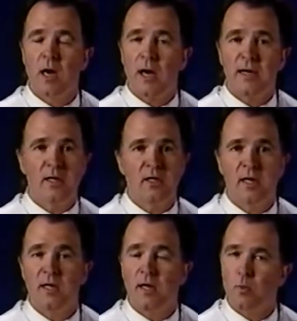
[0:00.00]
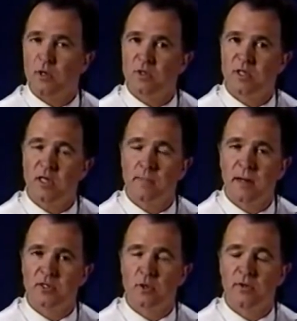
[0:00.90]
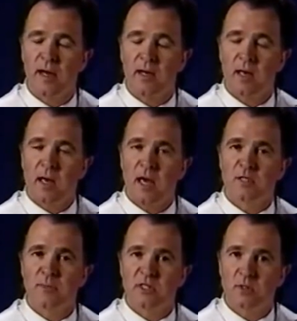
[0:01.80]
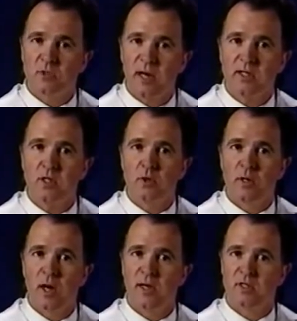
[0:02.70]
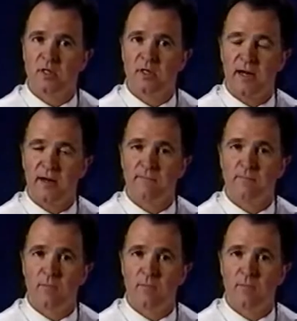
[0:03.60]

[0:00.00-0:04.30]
And indeed, when you see a muscle that has been subjected to a constant negative